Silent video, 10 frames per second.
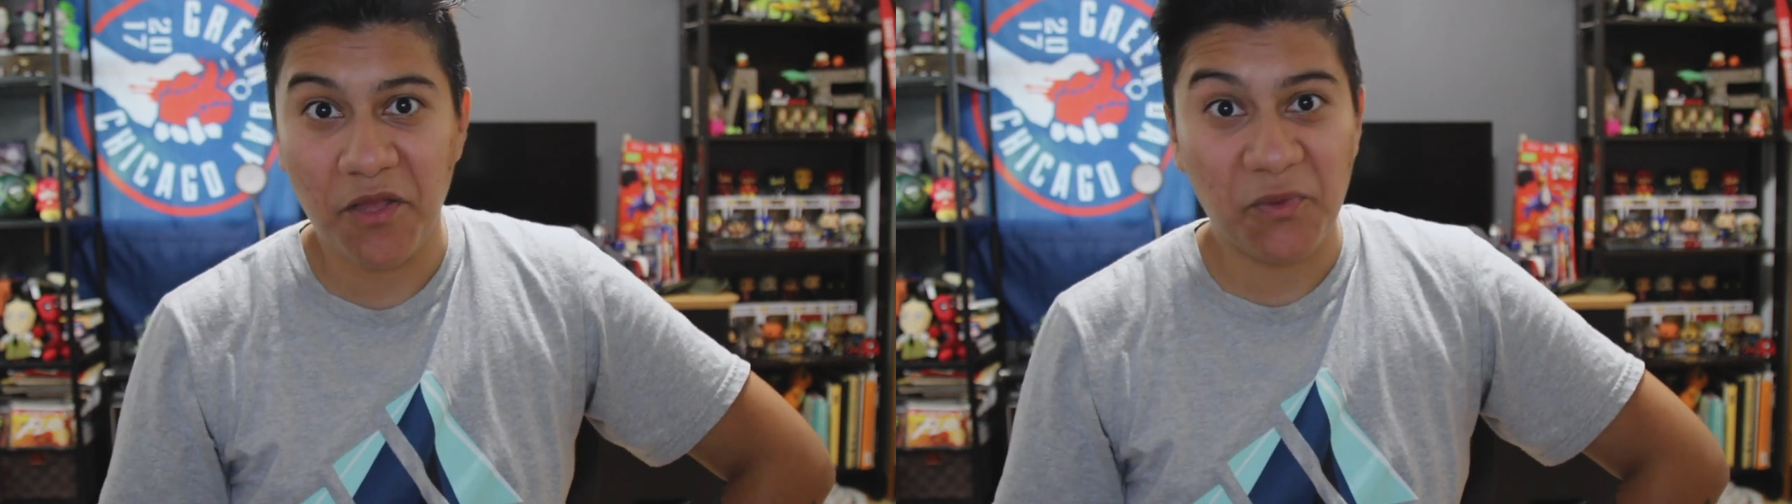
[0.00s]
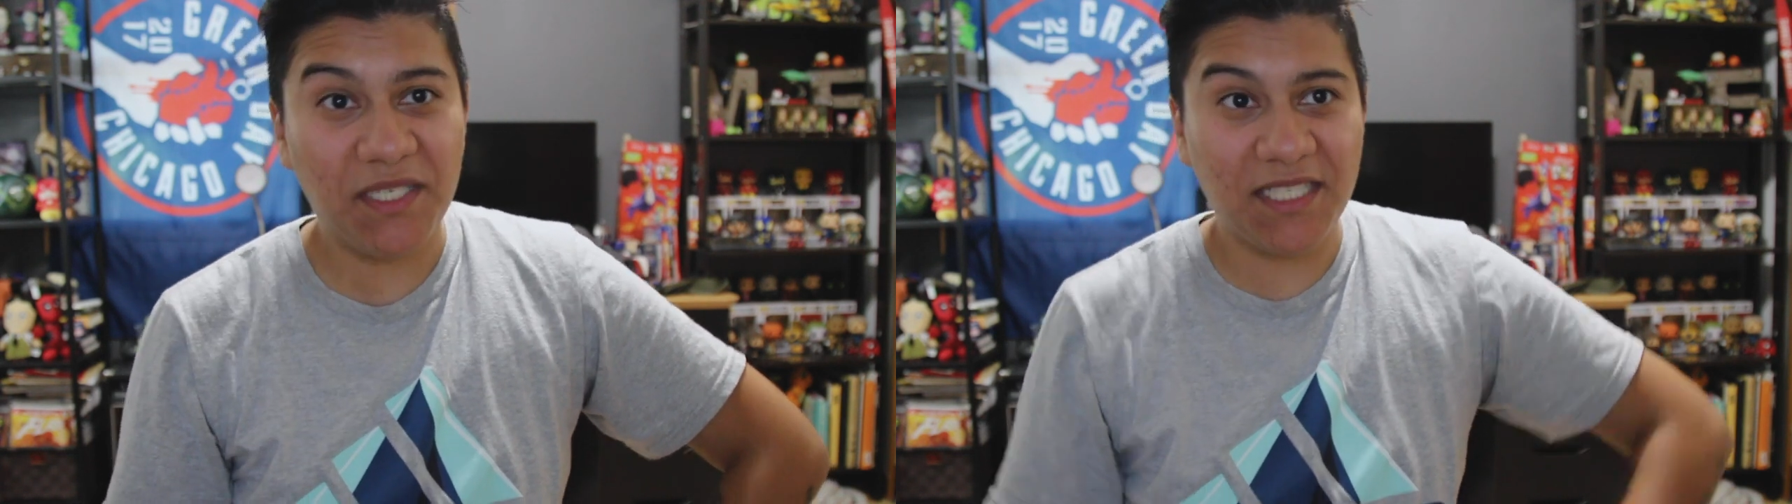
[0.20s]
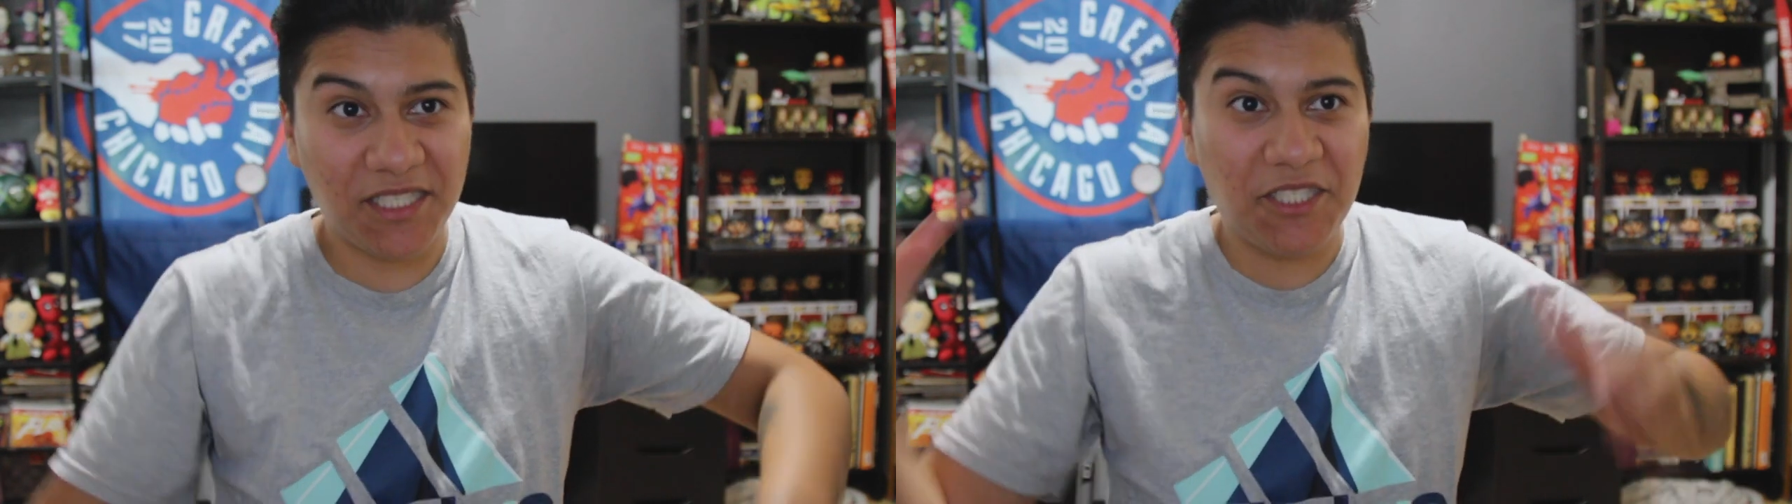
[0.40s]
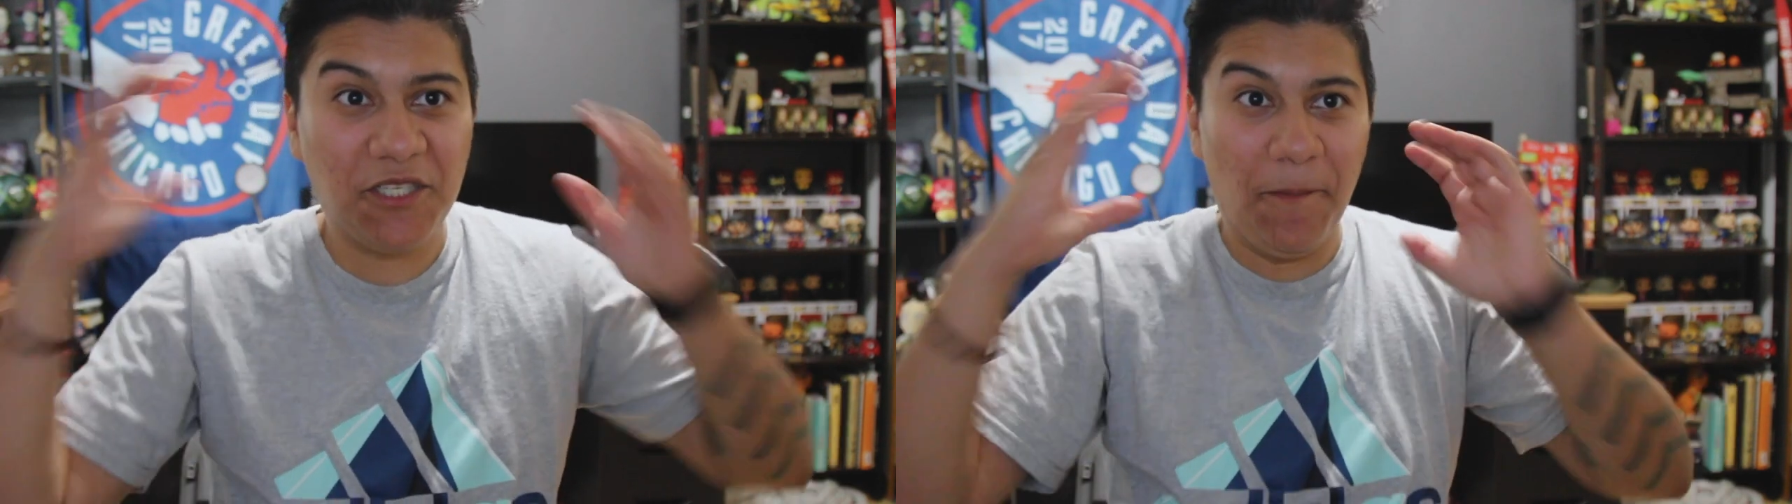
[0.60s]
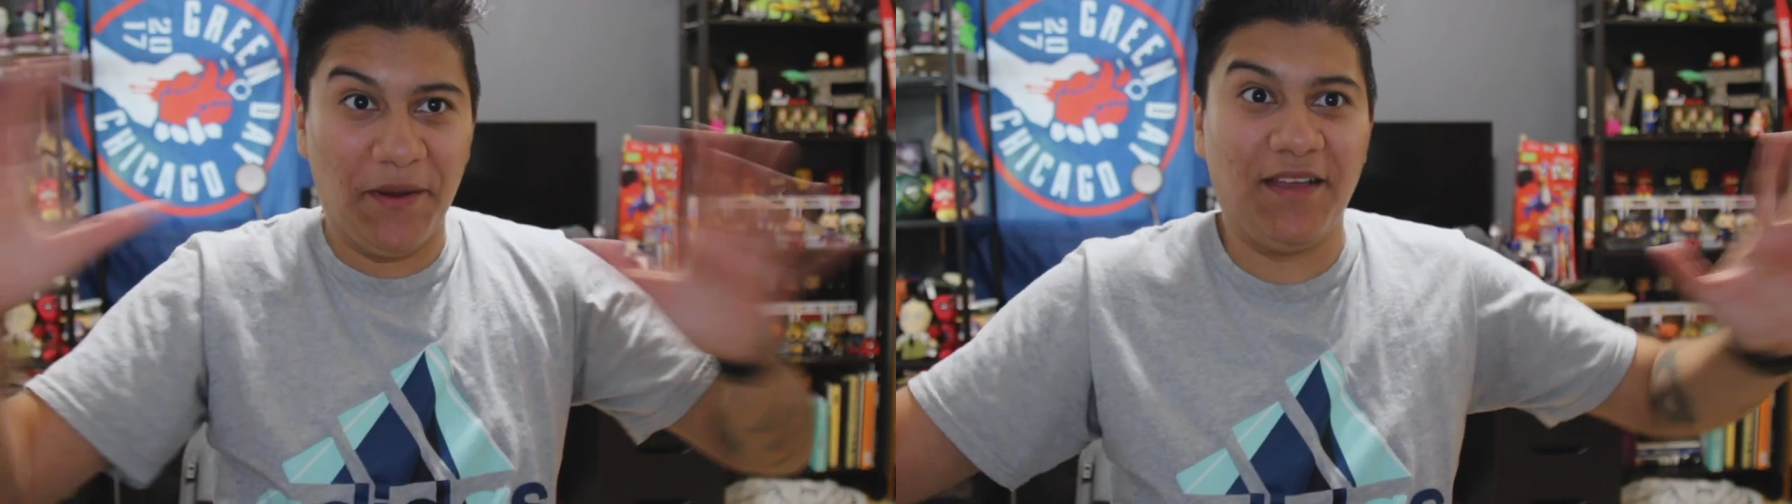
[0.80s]
Which is
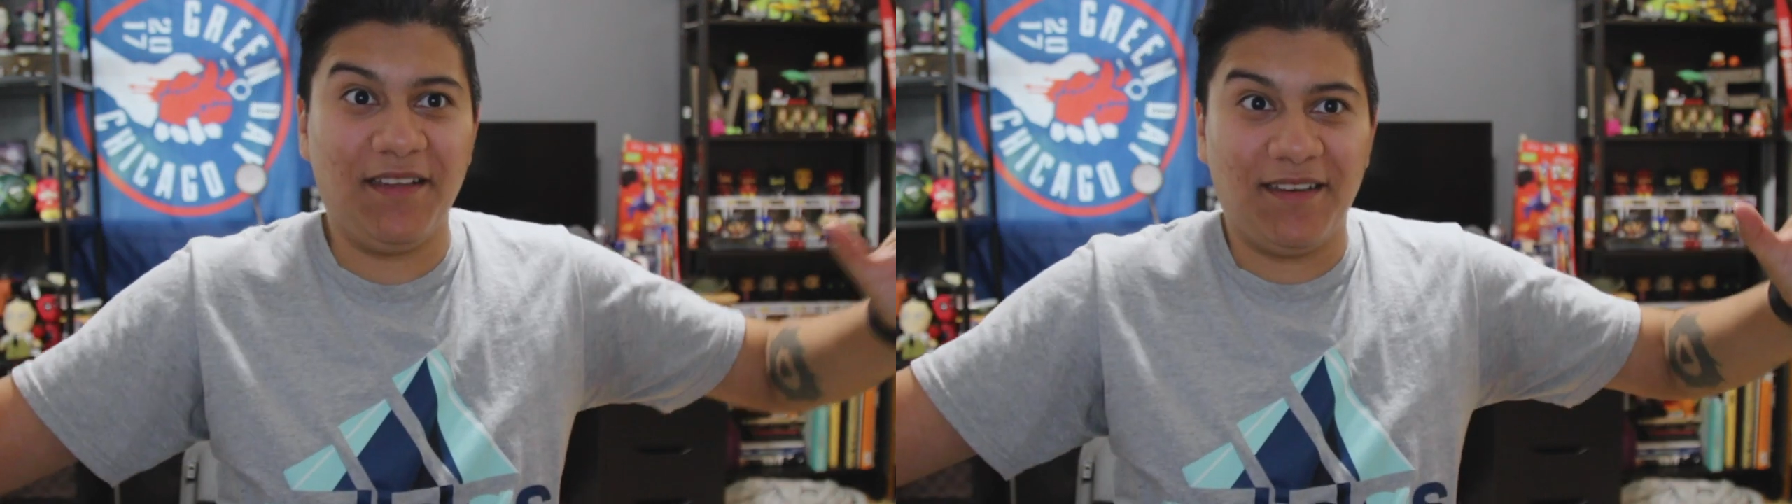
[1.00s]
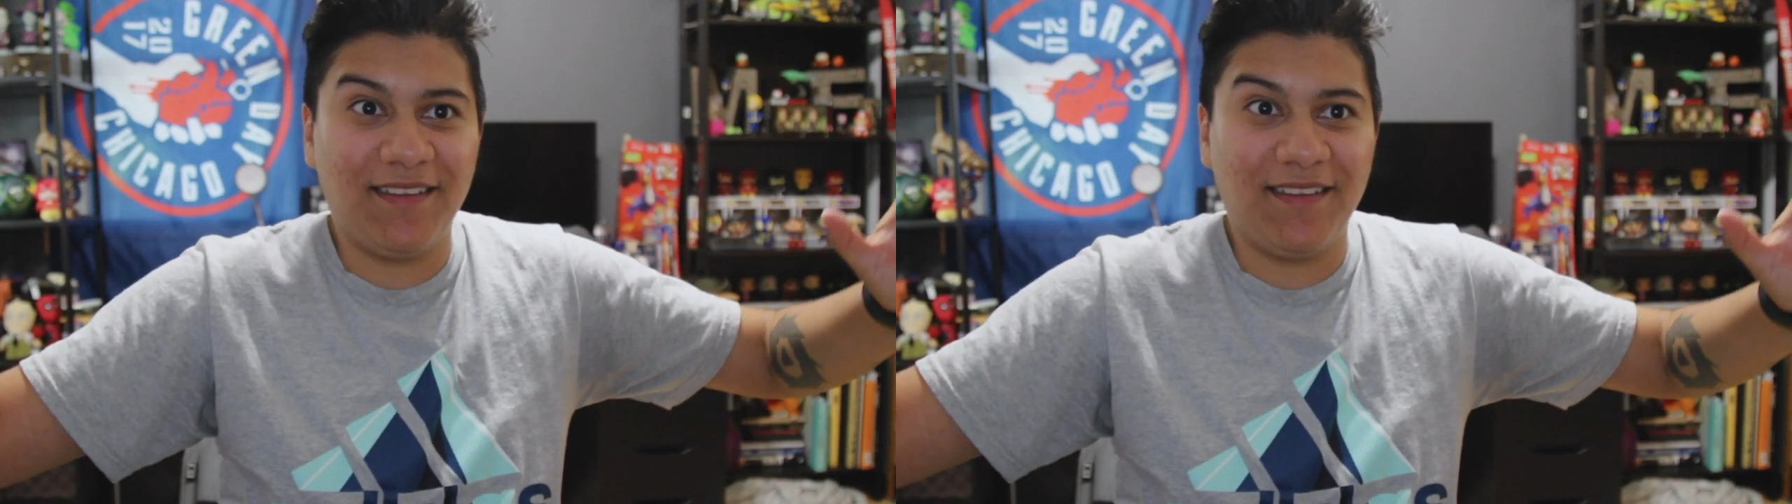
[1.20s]
super good,